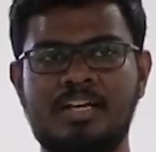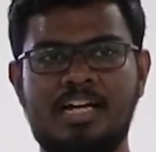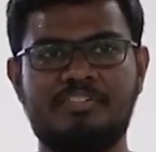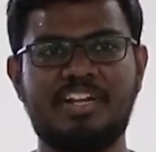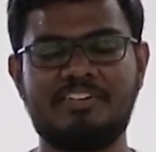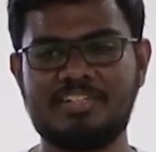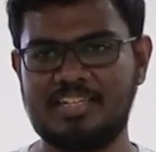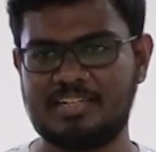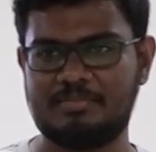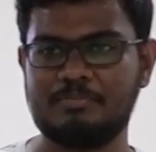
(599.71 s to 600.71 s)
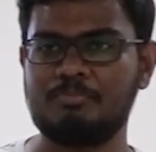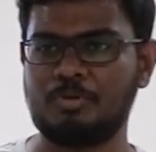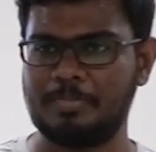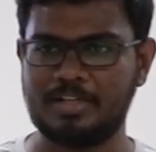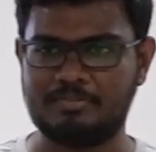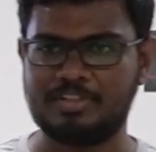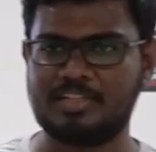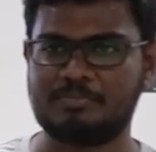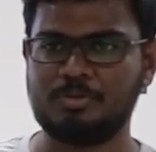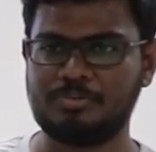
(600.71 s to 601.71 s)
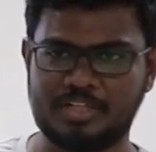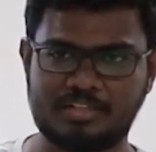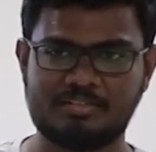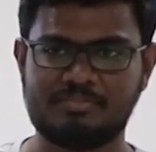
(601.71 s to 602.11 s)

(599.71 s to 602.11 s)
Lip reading: And whenever they are mobile, when they are moving,